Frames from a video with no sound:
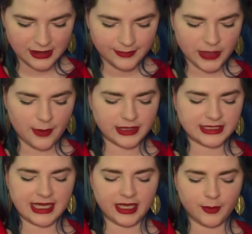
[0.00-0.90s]
Papa
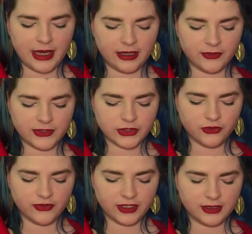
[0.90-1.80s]
sank back on the
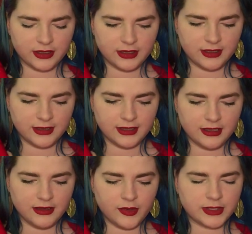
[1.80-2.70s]
sofa.
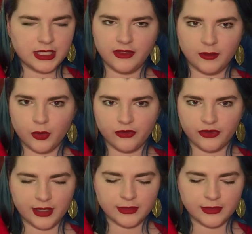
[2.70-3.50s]
There was nothing more for him